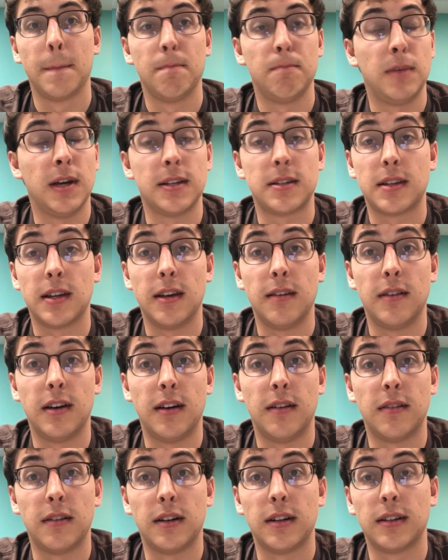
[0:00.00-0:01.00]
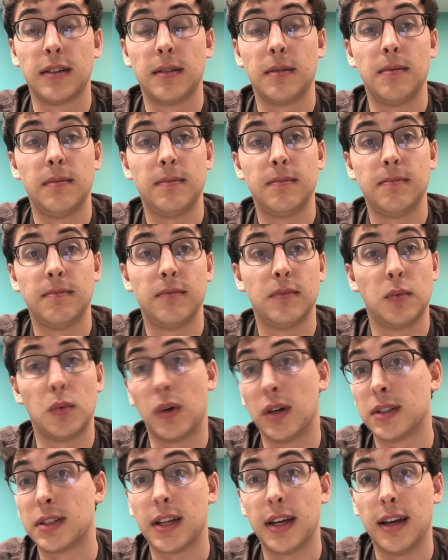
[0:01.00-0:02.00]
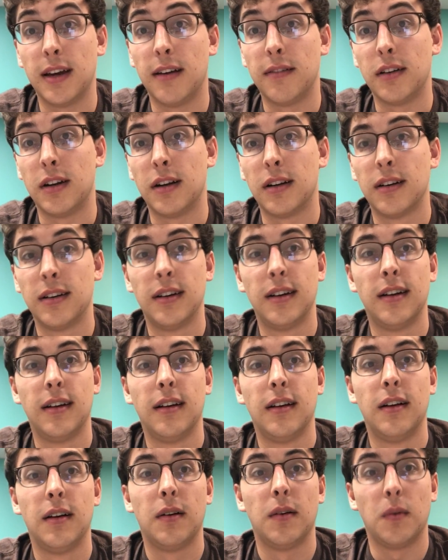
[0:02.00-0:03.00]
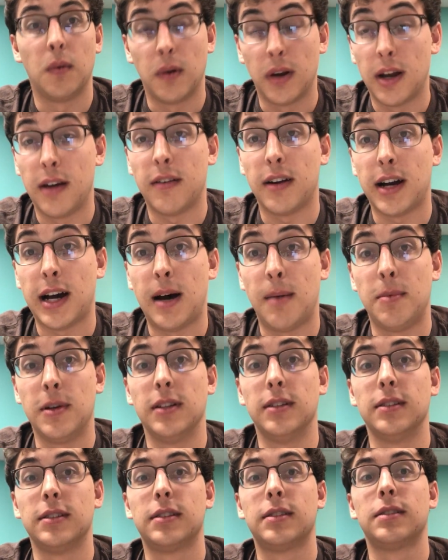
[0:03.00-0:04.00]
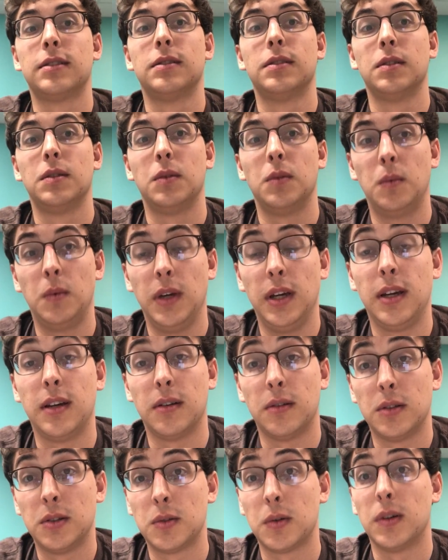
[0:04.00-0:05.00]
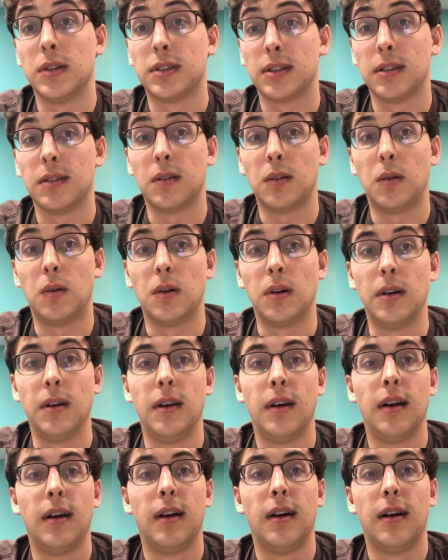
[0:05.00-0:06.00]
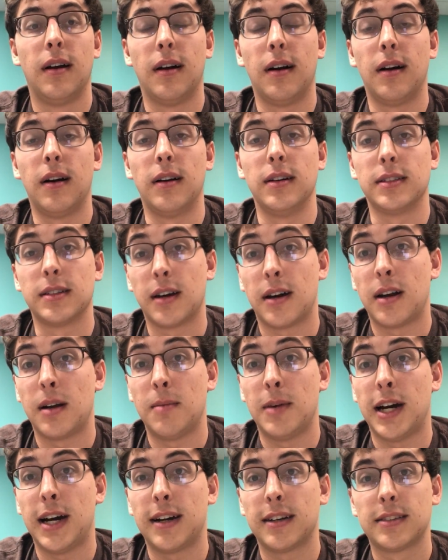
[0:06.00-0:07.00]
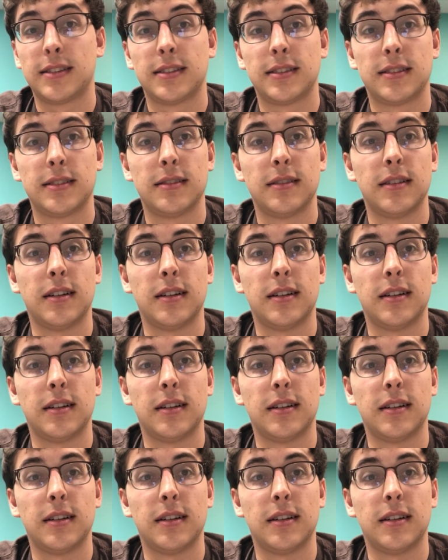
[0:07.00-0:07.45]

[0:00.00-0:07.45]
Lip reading: best day ever, worst day ever, whatever happens, we can rejoice in the Lord. He's got our backs.